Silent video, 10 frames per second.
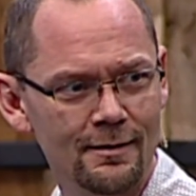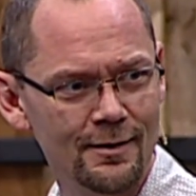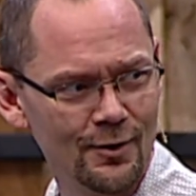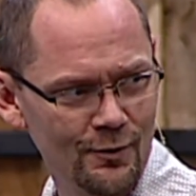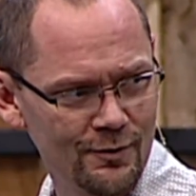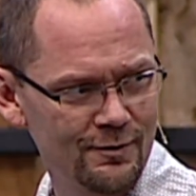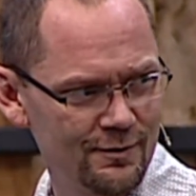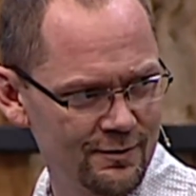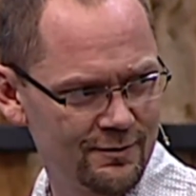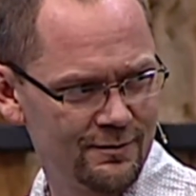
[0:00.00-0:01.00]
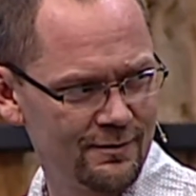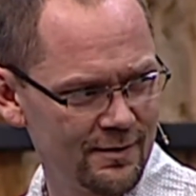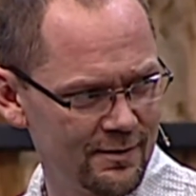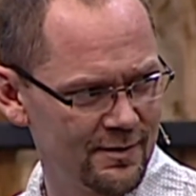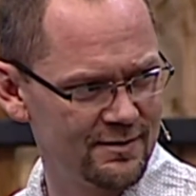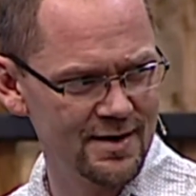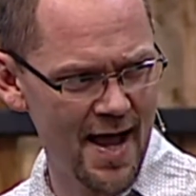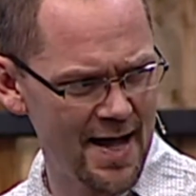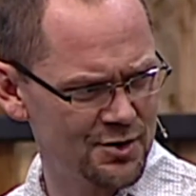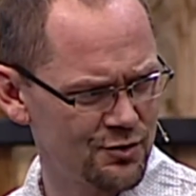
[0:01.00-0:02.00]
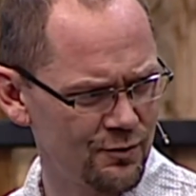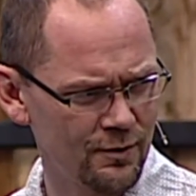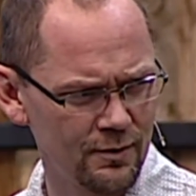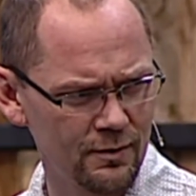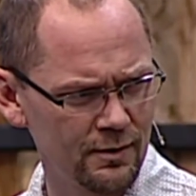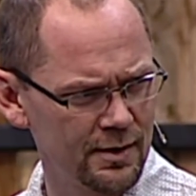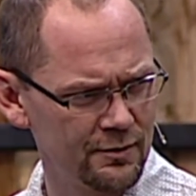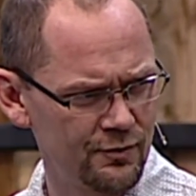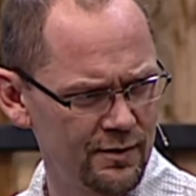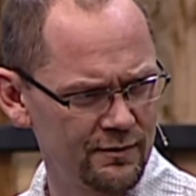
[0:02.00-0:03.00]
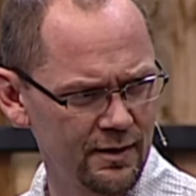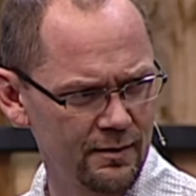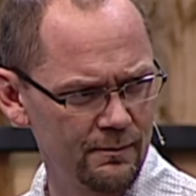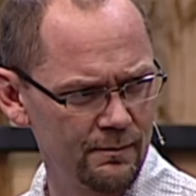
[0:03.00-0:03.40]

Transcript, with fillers: You know, there's there's this natural intrinsic